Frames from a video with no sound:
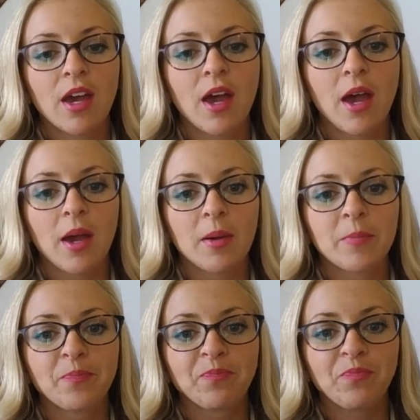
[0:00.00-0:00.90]

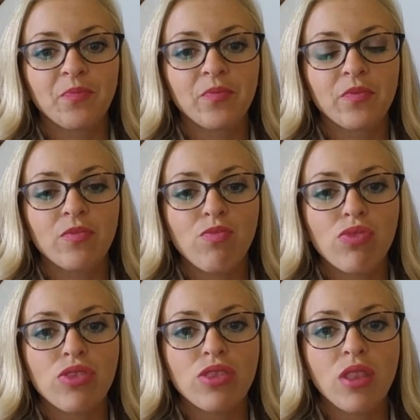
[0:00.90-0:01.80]

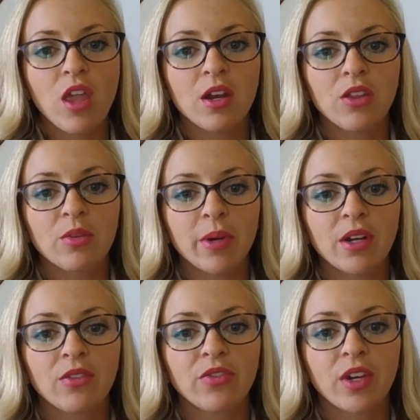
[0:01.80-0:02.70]
Another
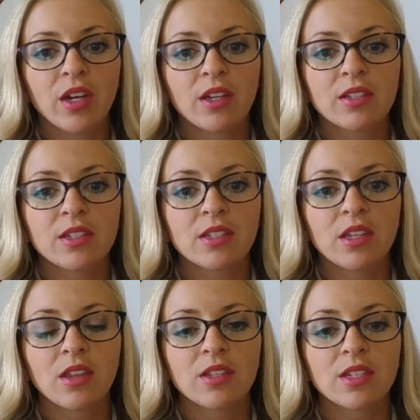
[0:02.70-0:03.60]
benefit is
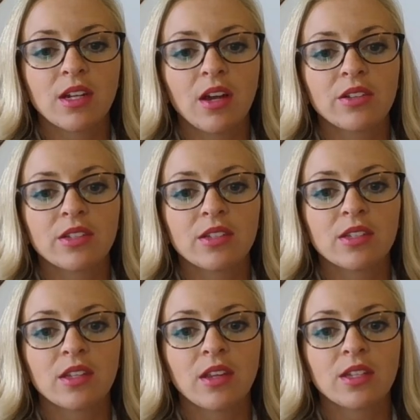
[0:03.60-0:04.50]
this analysis
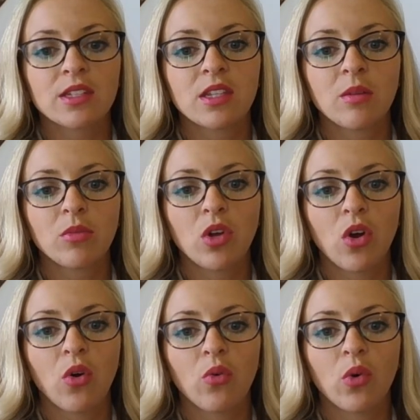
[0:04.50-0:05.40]
lets them
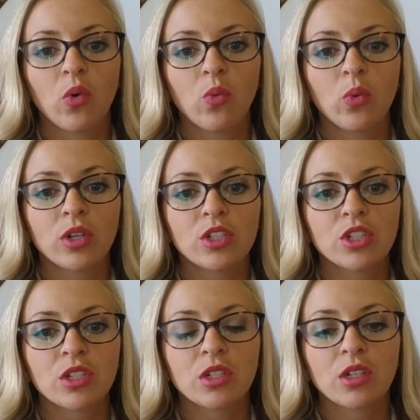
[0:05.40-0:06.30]
know which
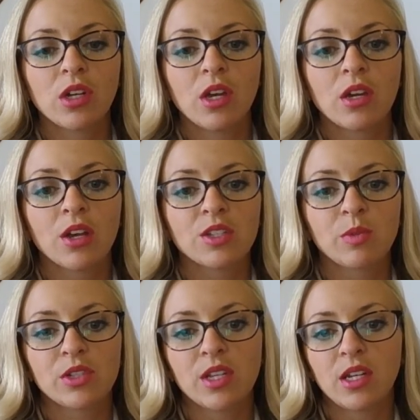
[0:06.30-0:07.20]

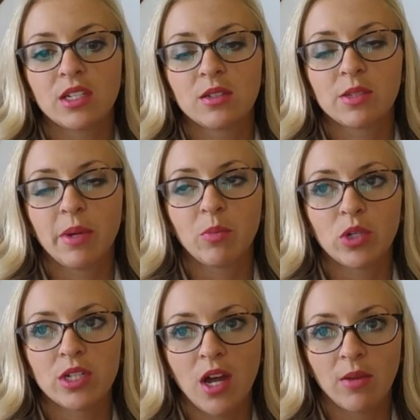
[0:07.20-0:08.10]
customers they need to spend
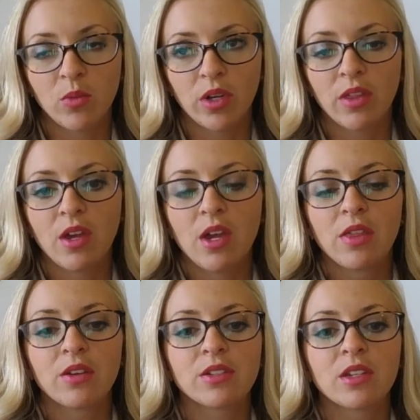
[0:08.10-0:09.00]
more time with.
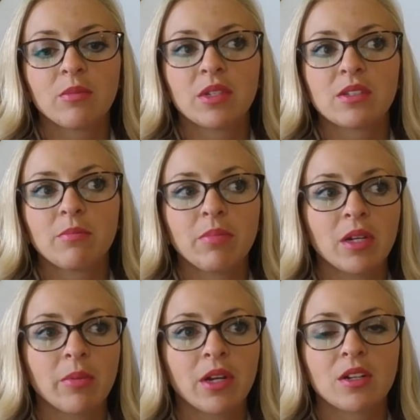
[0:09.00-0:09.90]
There's going to be some
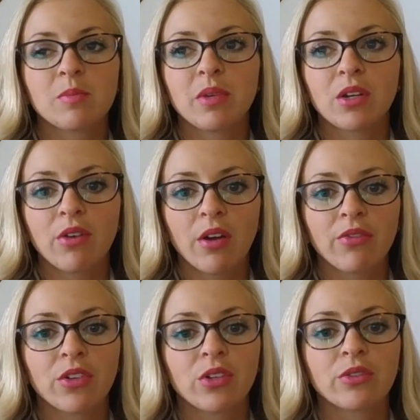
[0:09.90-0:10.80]
big players, big
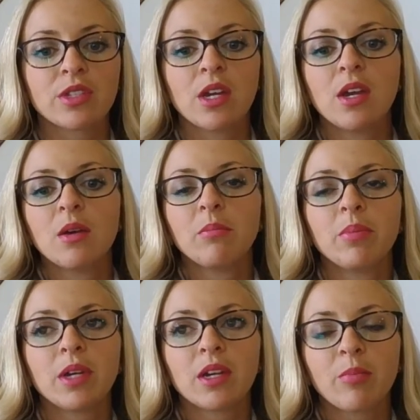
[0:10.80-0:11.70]
revenues,
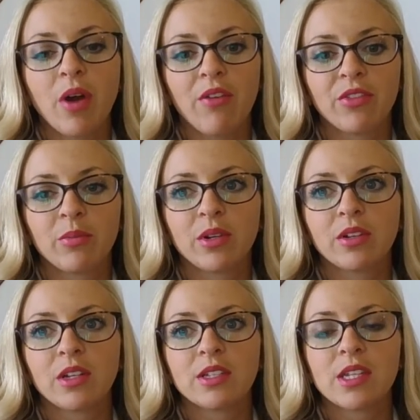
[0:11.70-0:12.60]
big
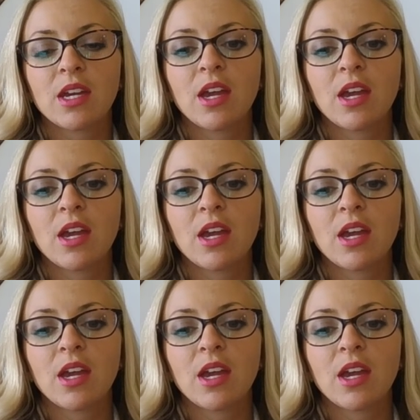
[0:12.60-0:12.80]
profitabilities,